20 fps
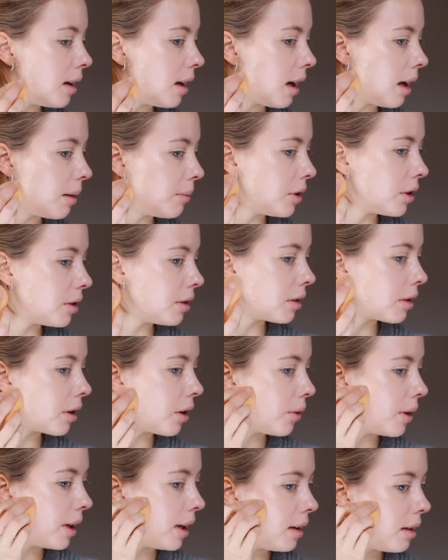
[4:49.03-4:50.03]
I'm going to
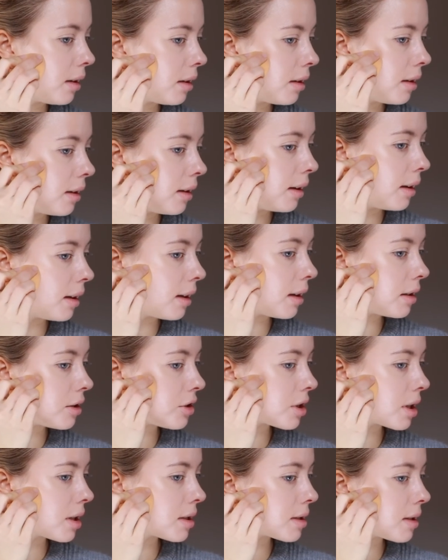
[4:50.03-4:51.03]
go in and
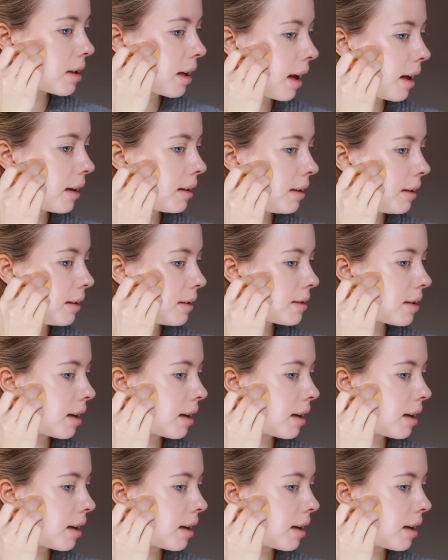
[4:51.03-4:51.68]
just lightly